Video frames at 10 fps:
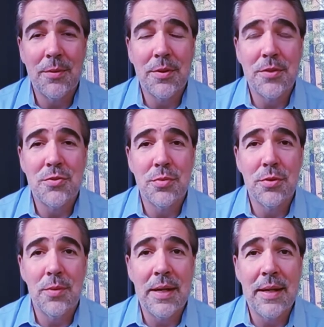with
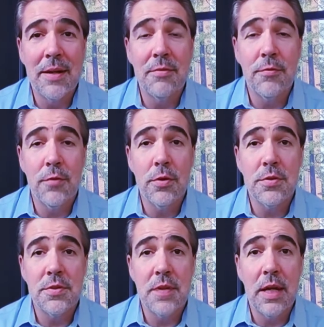Drew. I, I
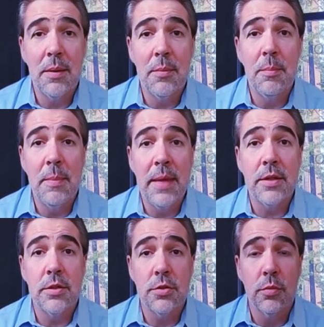first uh,
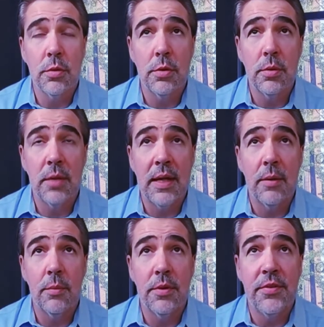met Drew. I
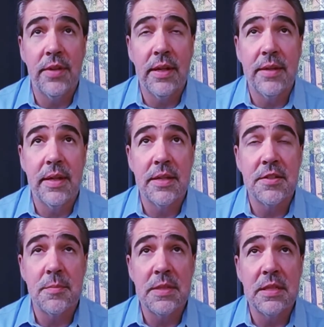was uh, uh,
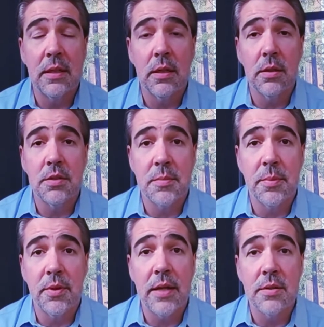speaking at our
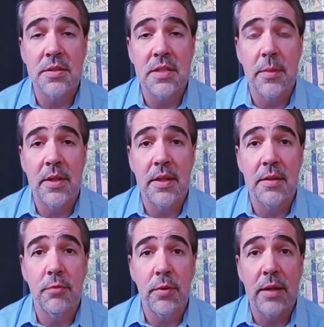supplier summit at, at
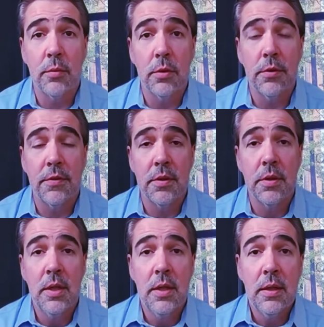Franworth, and
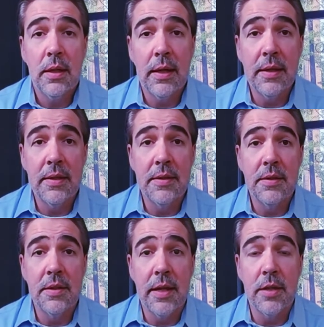
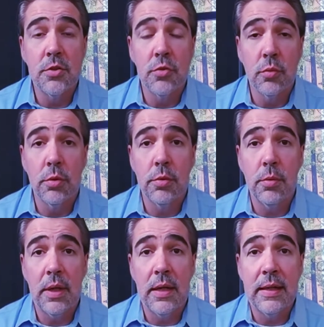uh,
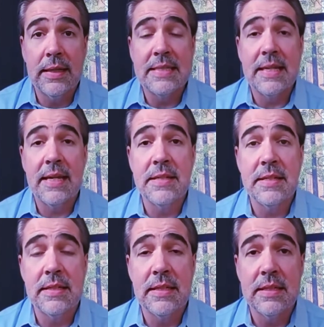Drew
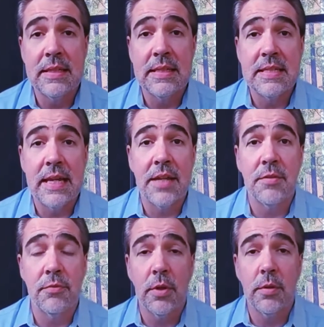attended, and he, he sat in the
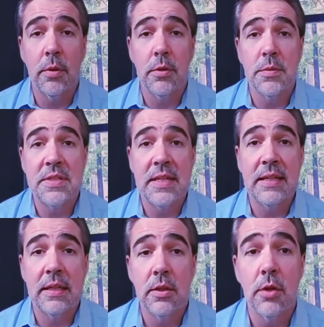front row and was
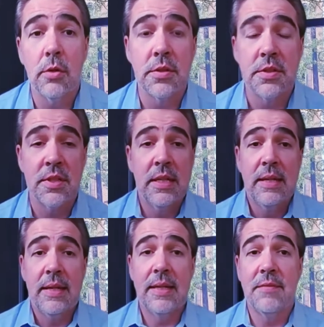taking notes.
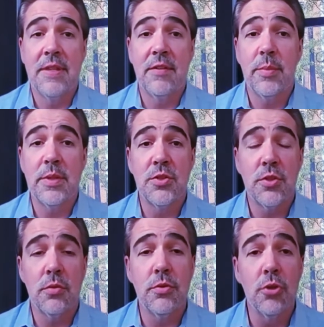And I've never been
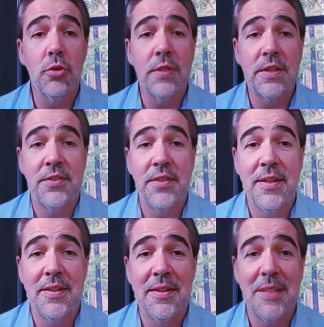so nervous
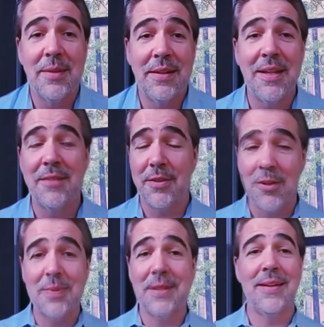in in my life. Like,
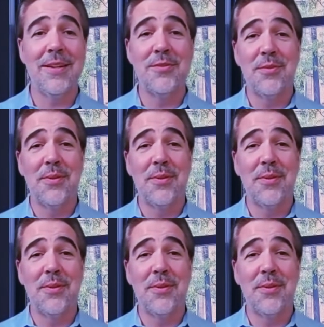oh my God, Drew